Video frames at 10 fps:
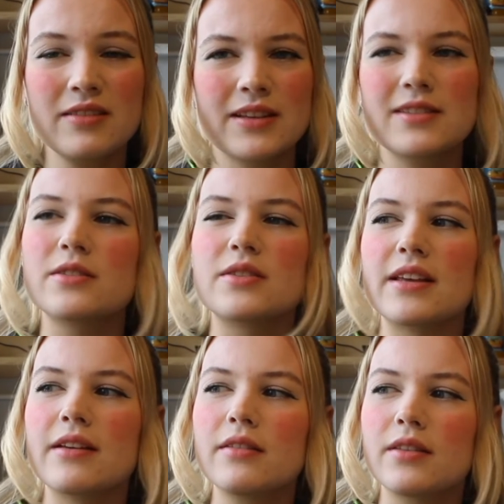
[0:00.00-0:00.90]
That's the
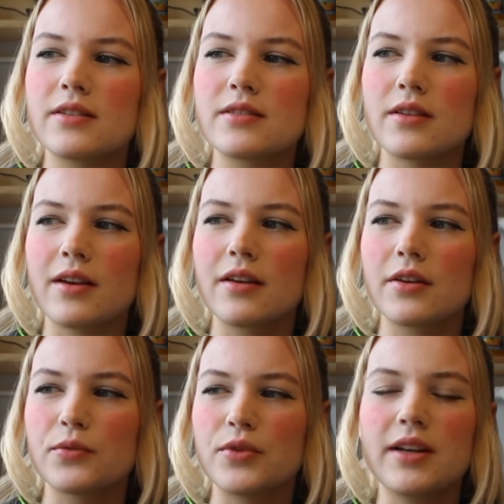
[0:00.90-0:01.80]
thing that's like
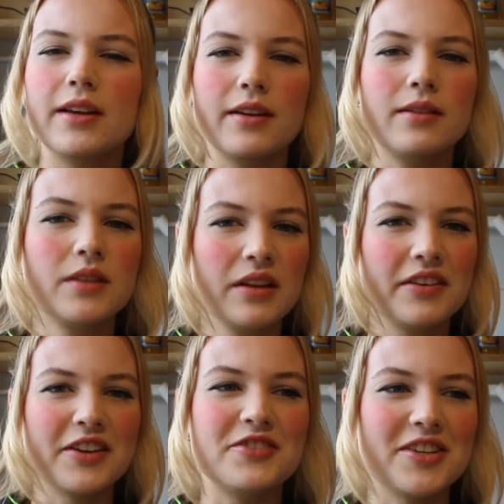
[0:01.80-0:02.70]
really
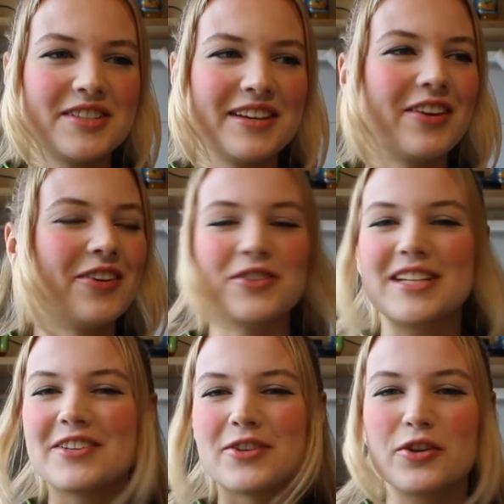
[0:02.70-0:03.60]
interesting. And on
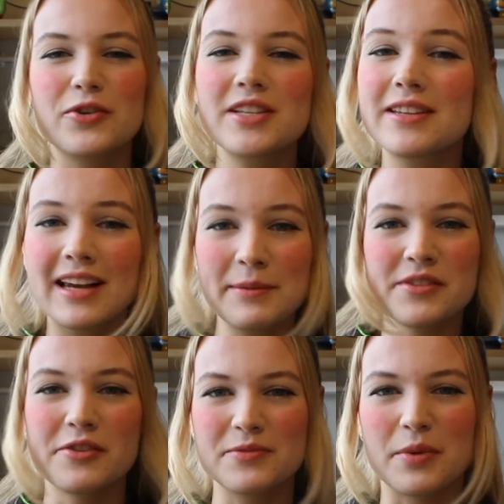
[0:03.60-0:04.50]
TikTok, you'll see the clips
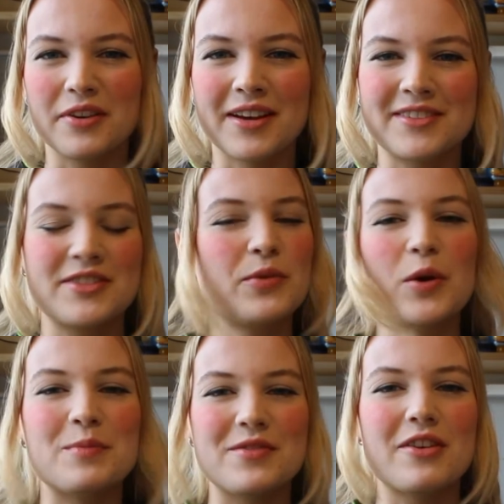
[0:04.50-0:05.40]
of those podcasts that
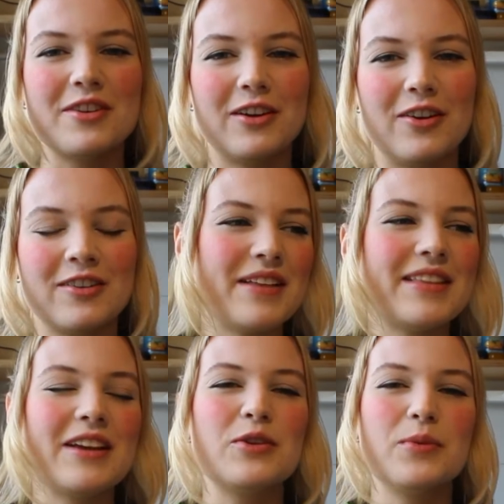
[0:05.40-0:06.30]
won't be very long. And
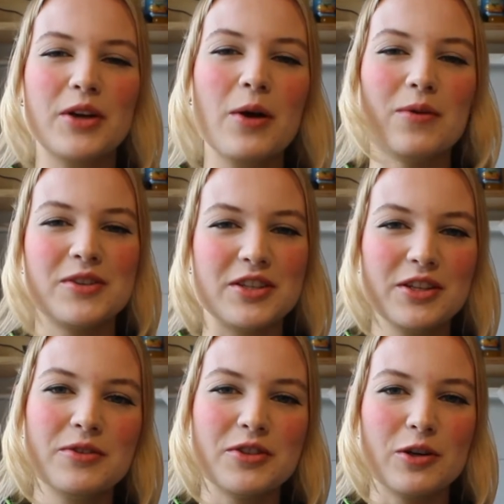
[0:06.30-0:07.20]
then you will go onto
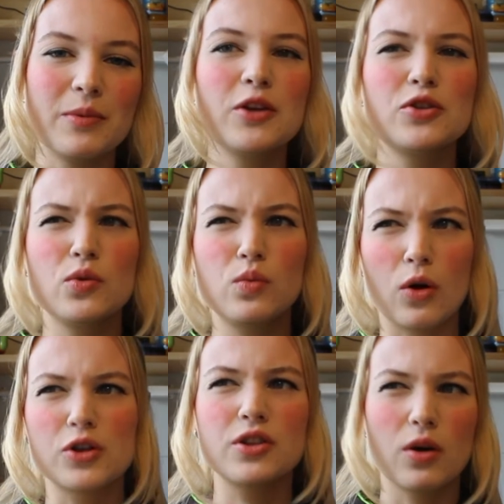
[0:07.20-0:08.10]
YouTube to
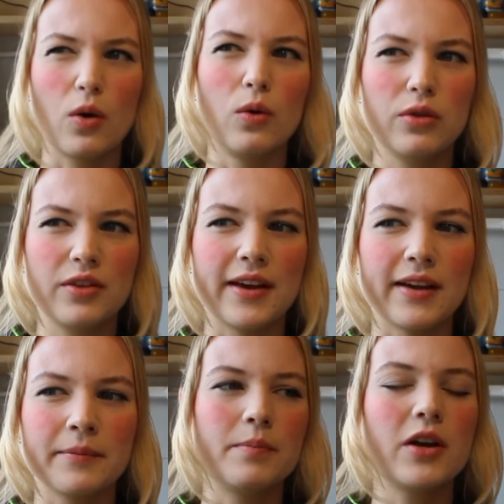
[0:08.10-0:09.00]
watch the whole
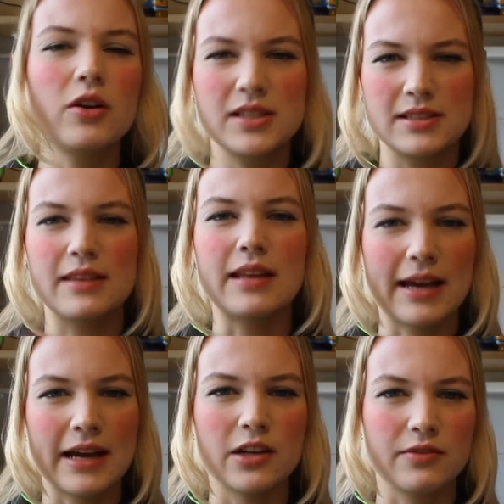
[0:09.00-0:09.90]
thing because it's in
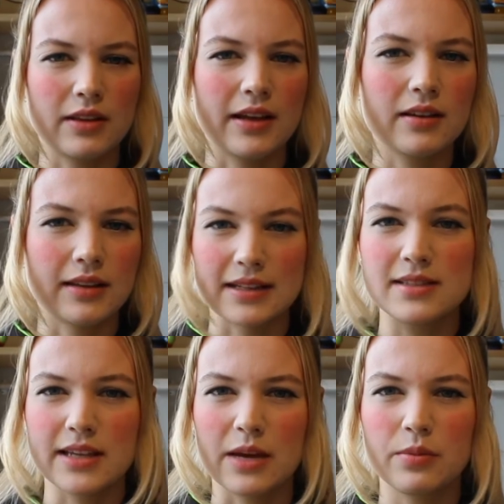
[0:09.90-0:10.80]
that kind of like
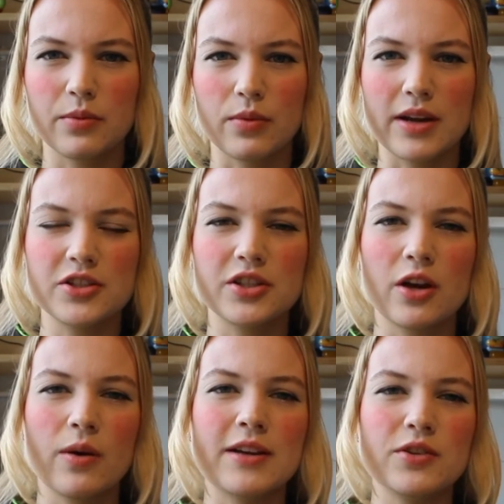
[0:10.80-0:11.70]
landscape
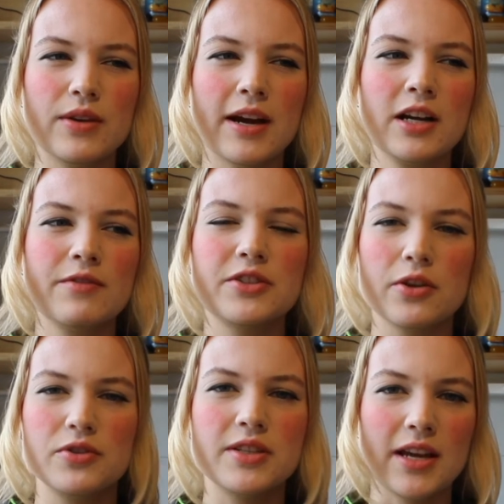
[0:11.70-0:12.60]
ratio, and you kind of
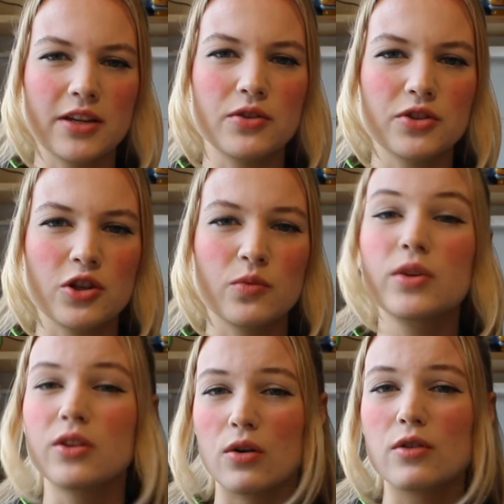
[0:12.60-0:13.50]
associate YouTube
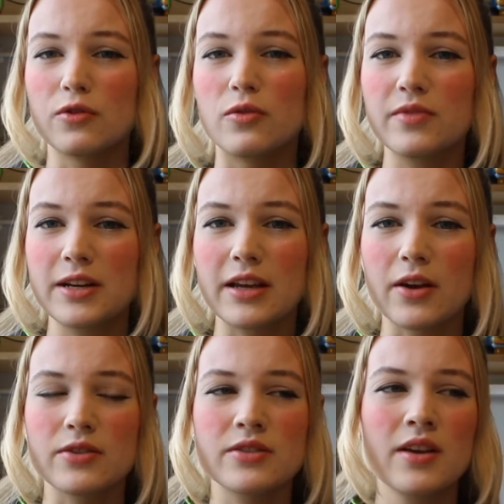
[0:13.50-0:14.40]
with longer form
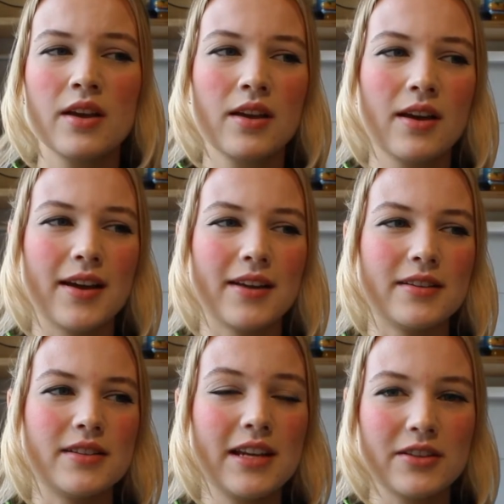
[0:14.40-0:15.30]
videos.
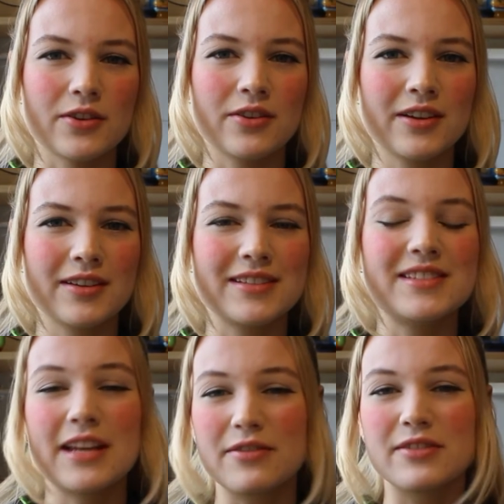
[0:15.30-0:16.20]
And TikTok is
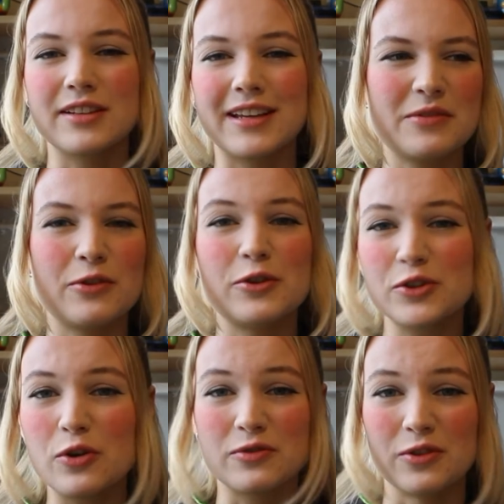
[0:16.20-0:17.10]
definitely for
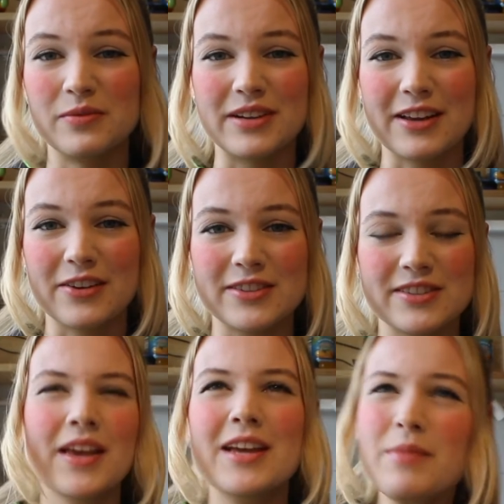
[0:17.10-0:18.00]
short form videos.
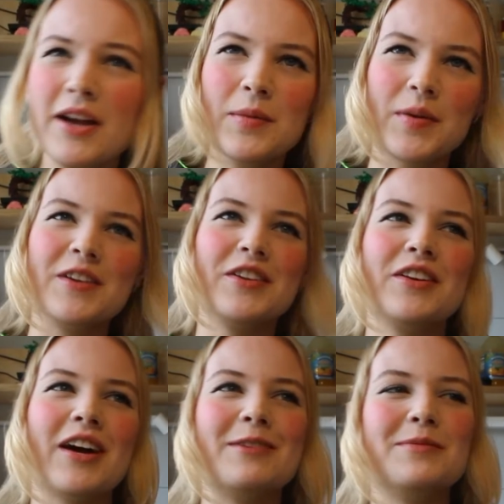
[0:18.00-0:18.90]
In my
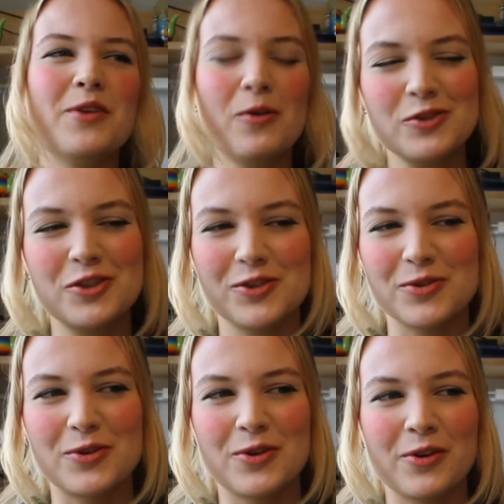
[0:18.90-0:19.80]
opinion, I'm not
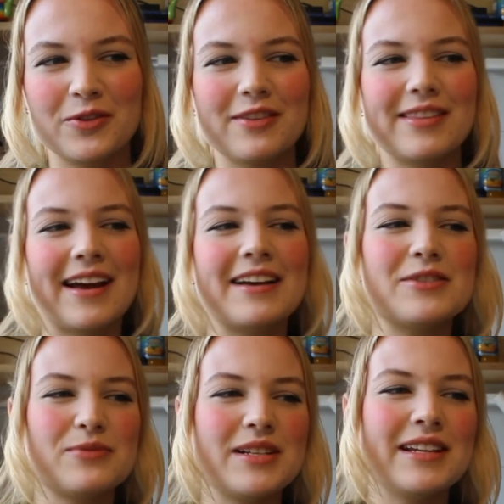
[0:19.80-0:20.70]
sure that
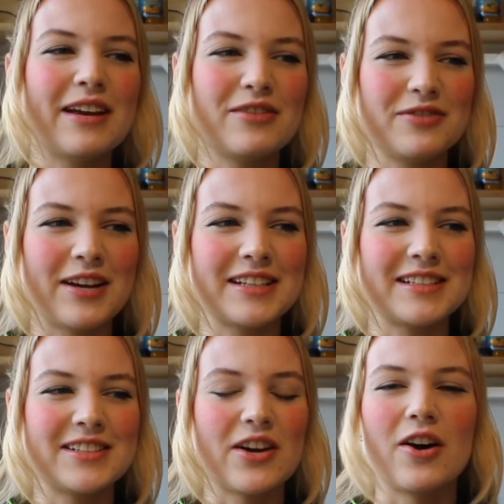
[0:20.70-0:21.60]
has really
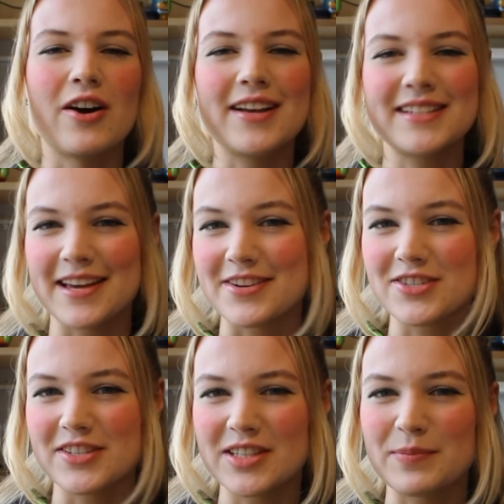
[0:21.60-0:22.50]
affected our
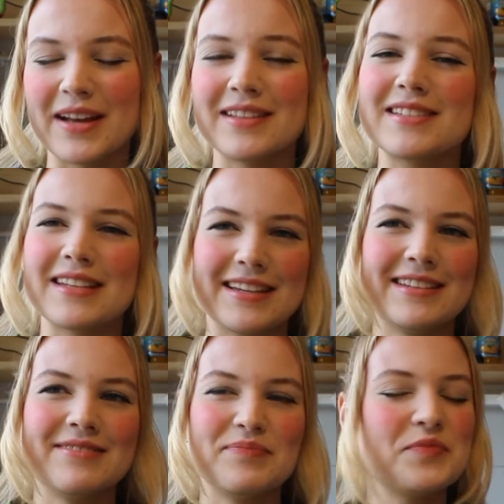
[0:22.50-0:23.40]
attention spans
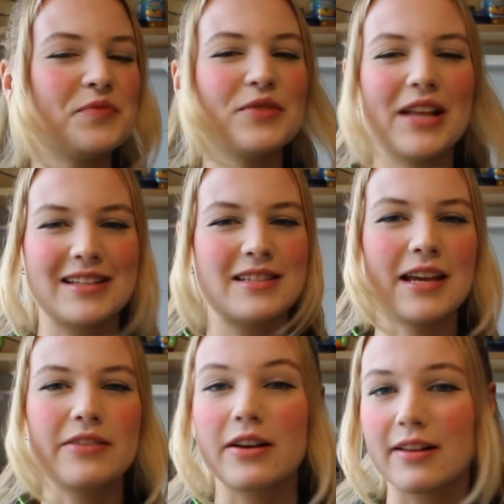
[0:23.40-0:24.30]
in, let's
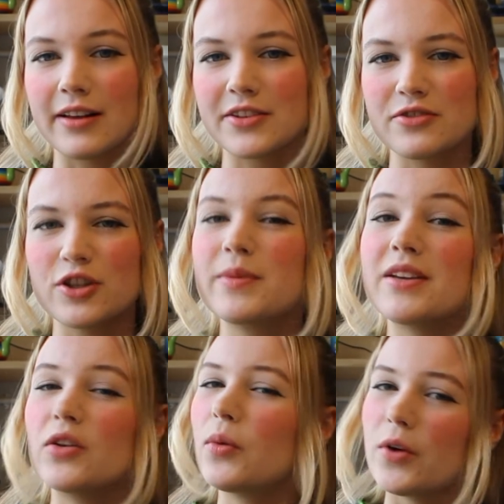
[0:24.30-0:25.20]
say, the classroom,
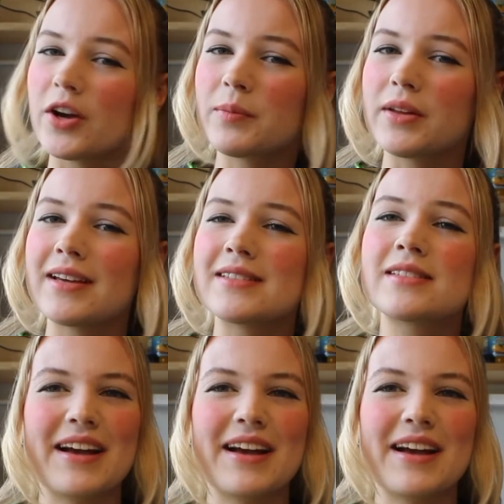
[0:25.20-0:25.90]
in the workplace.